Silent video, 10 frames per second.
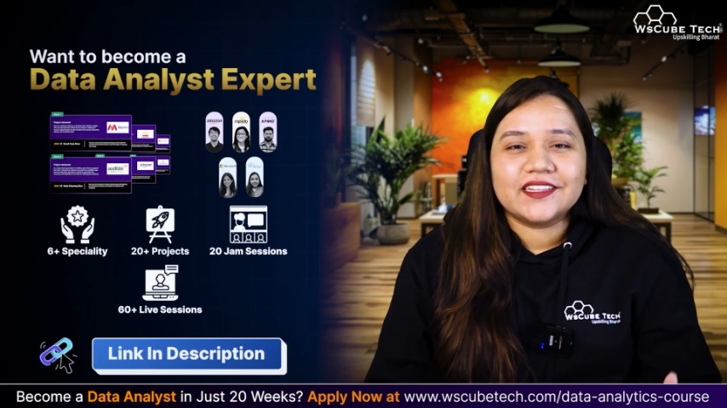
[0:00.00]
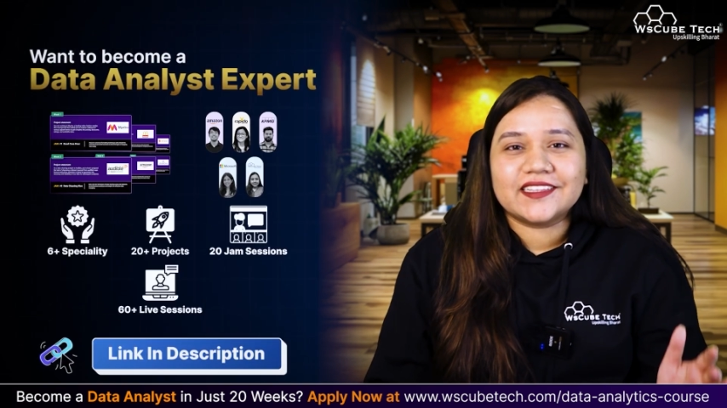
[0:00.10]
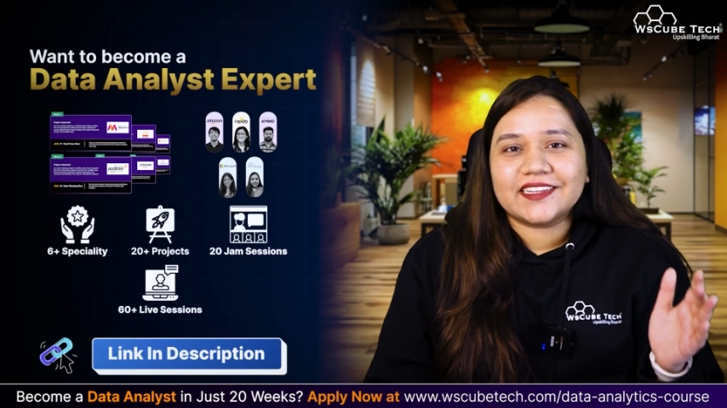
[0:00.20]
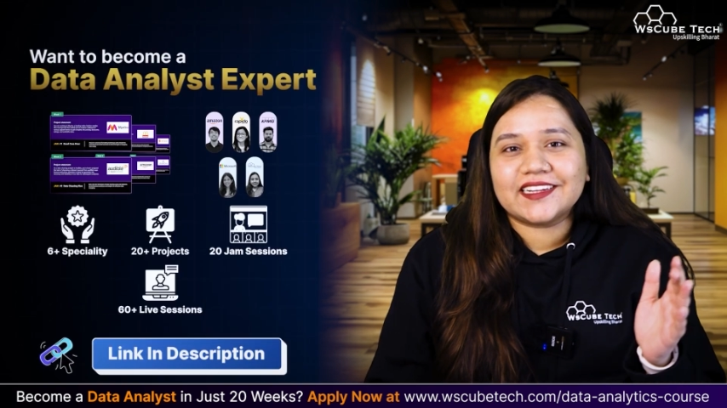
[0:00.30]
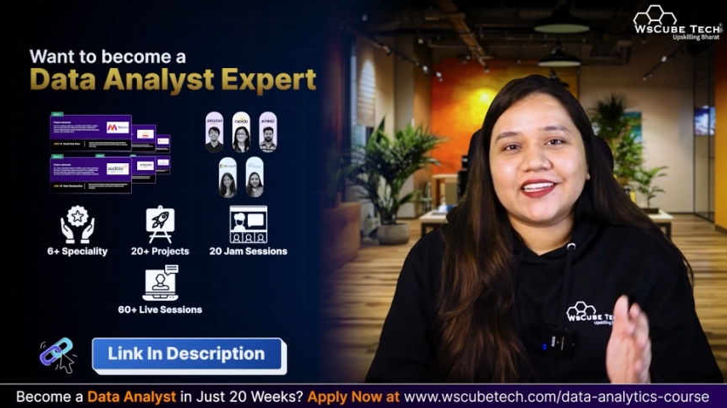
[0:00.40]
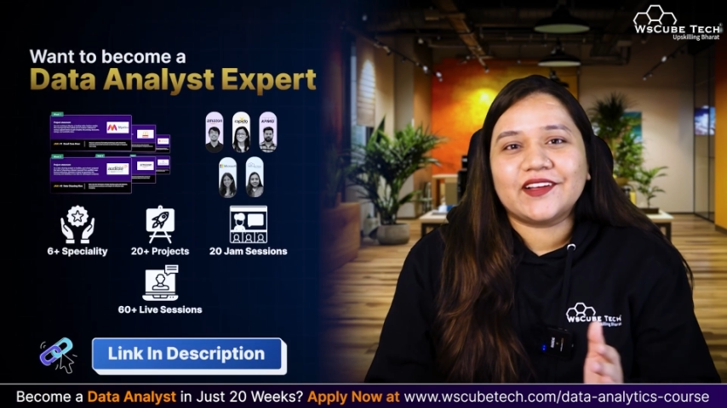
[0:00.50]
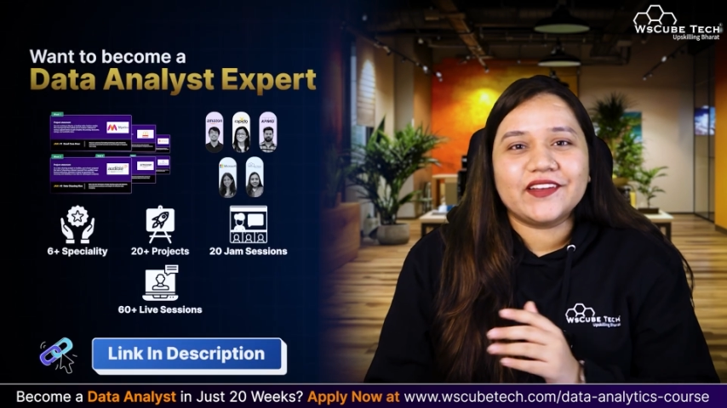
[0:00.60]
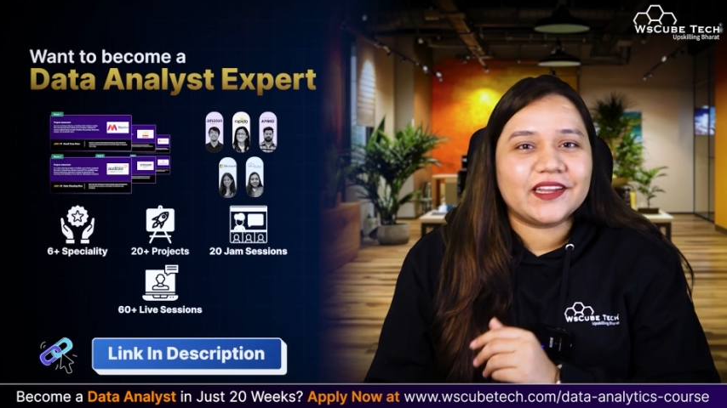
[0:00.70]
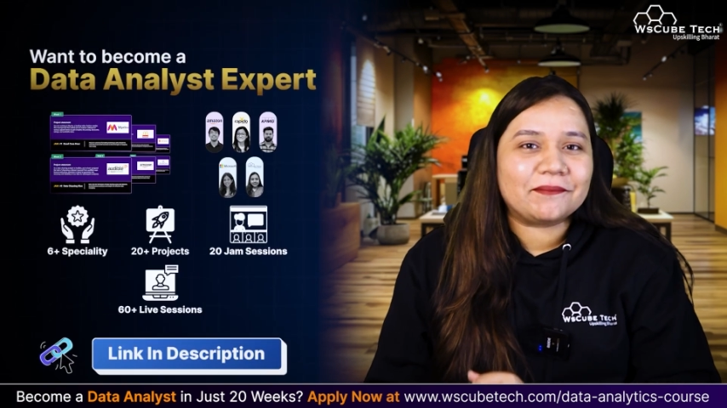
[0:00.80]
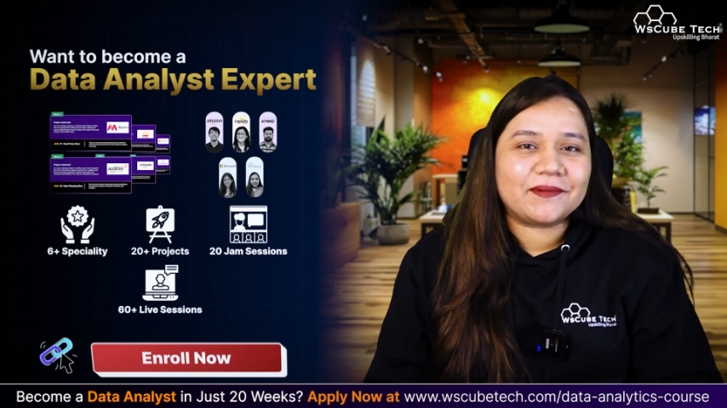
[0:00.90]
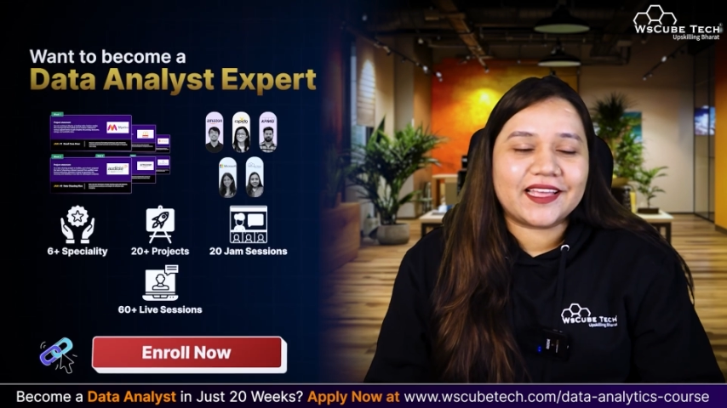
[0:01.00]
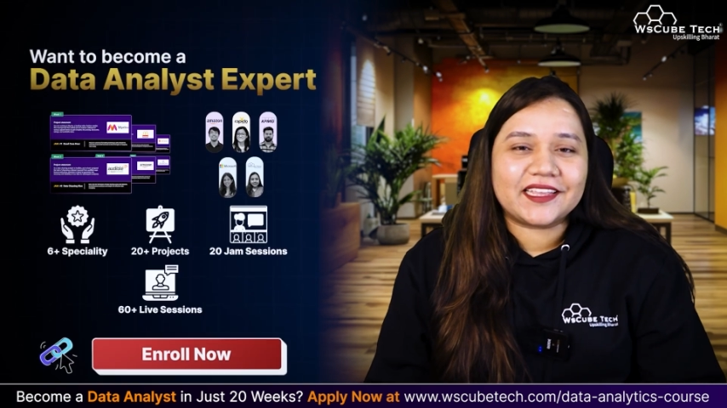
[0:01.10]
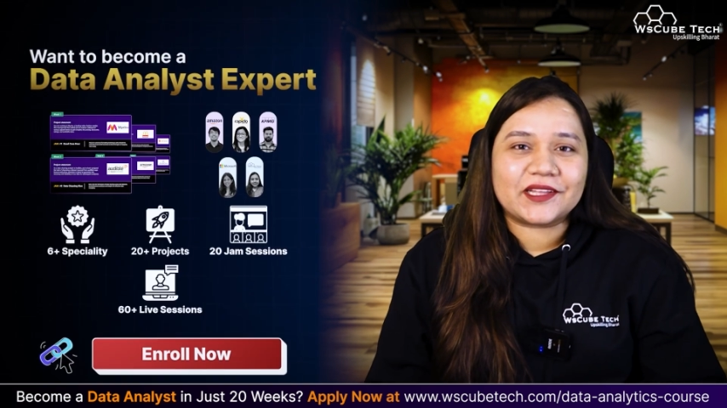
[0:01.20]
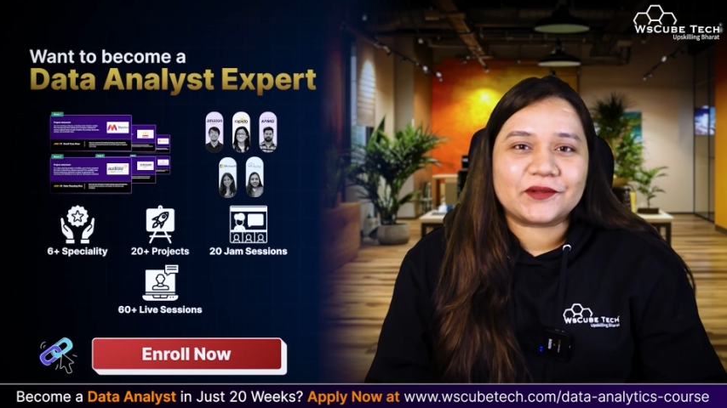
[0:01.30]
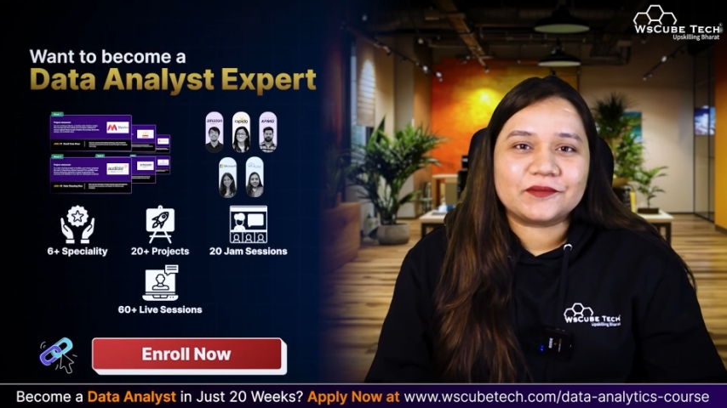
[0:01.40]
then click on apply
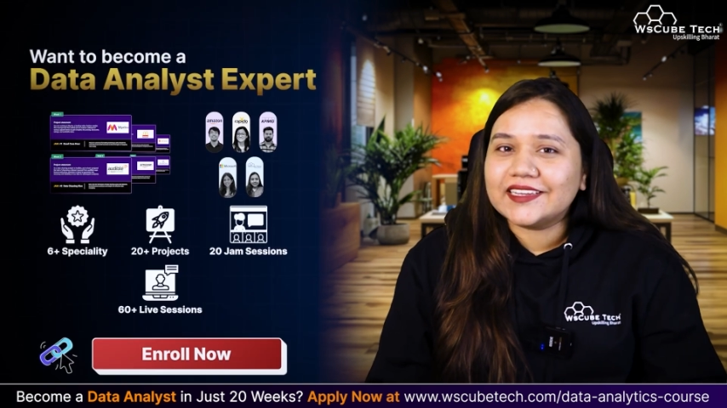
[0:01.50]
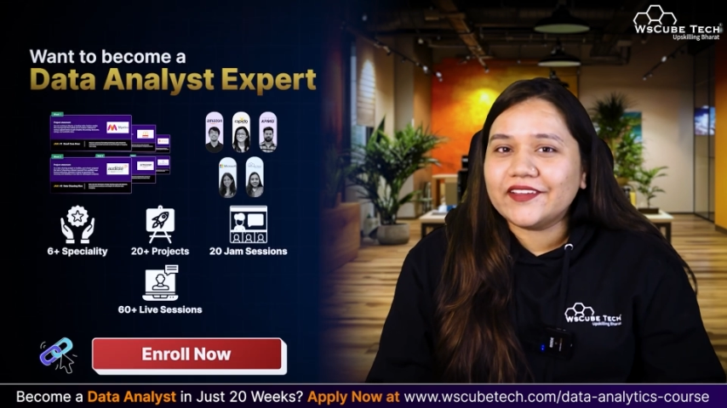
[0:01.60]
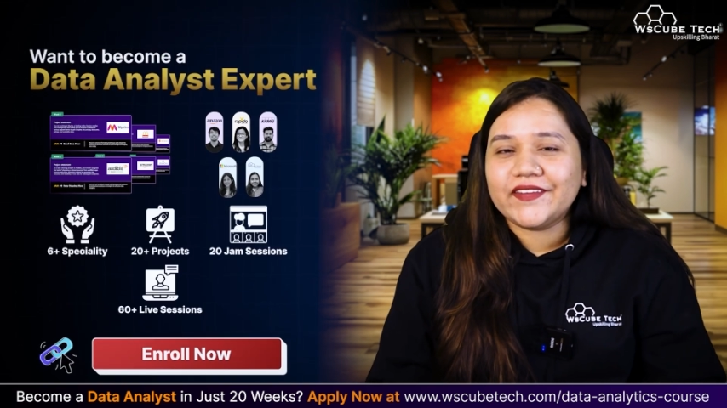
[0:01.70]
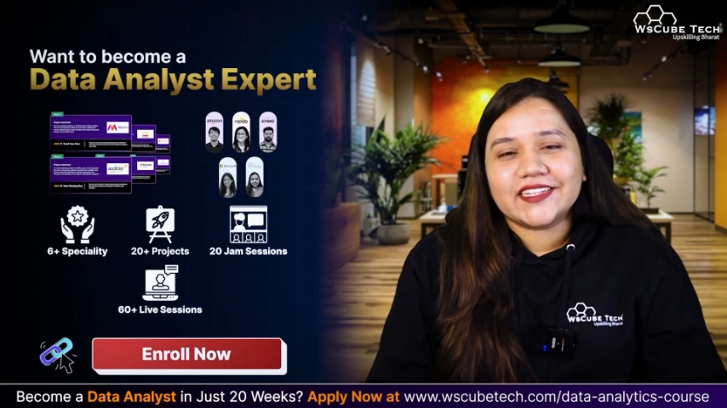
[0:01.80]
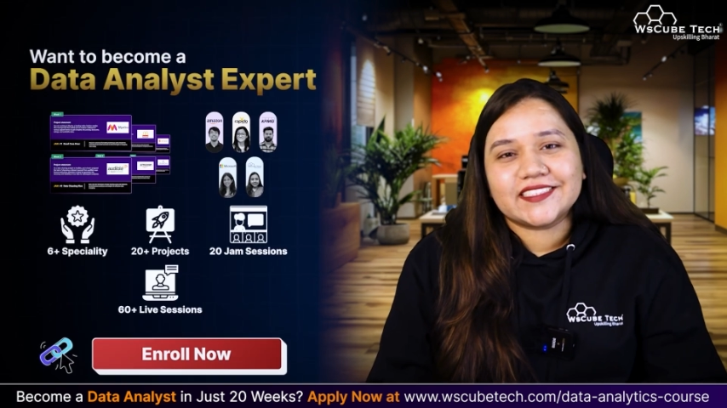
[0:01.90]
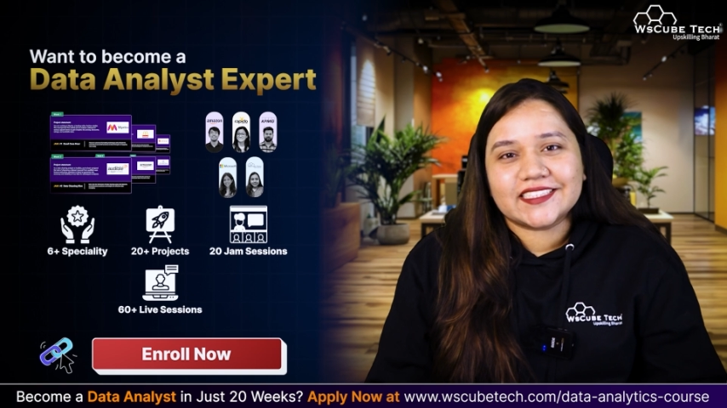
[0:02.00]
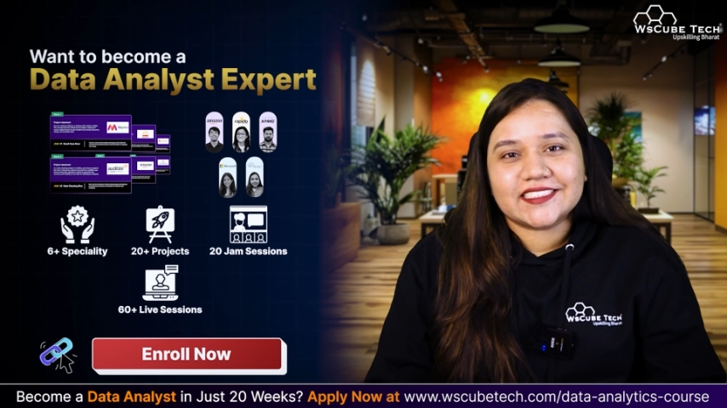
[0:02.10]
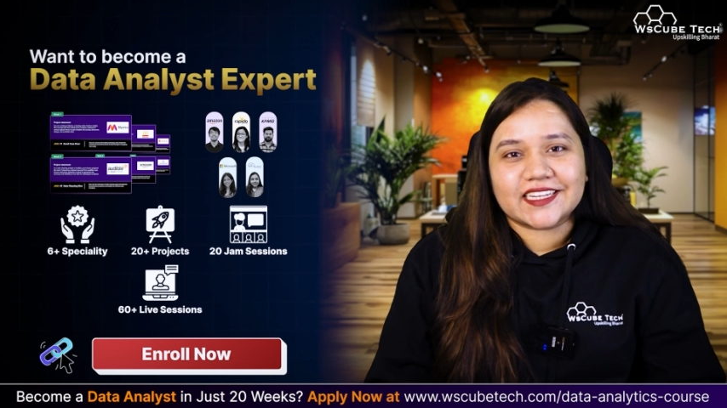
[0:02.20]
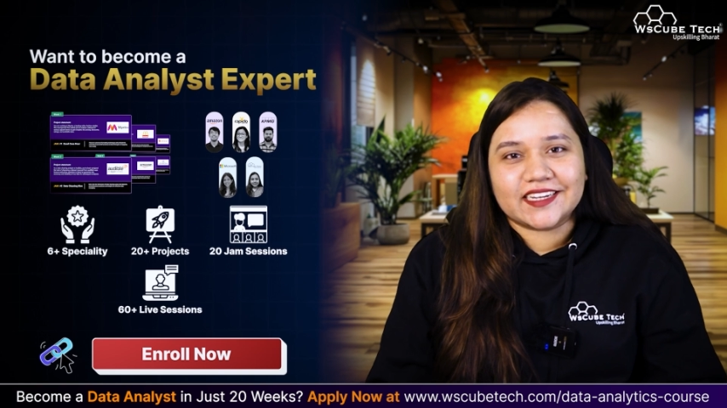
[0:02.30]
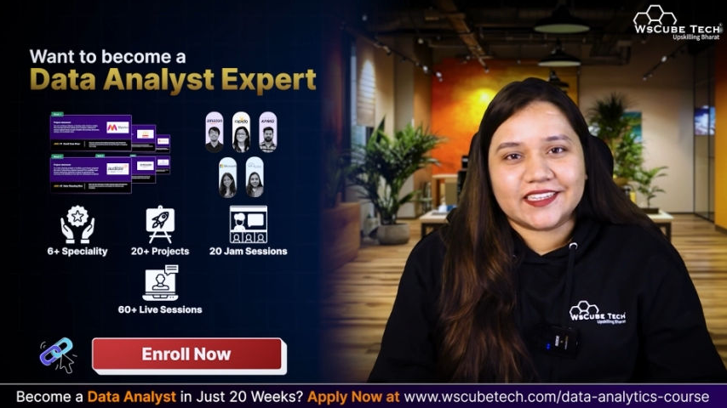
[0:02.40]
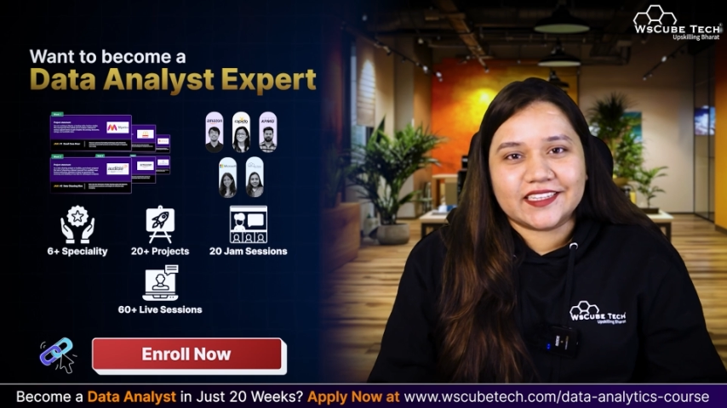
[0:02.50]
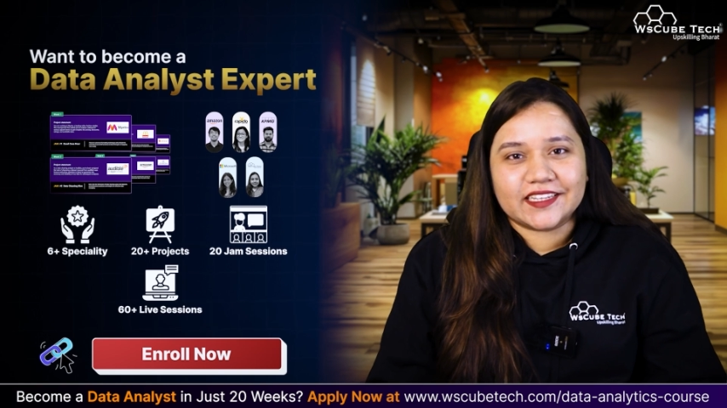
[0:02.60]
now. Now let's get started,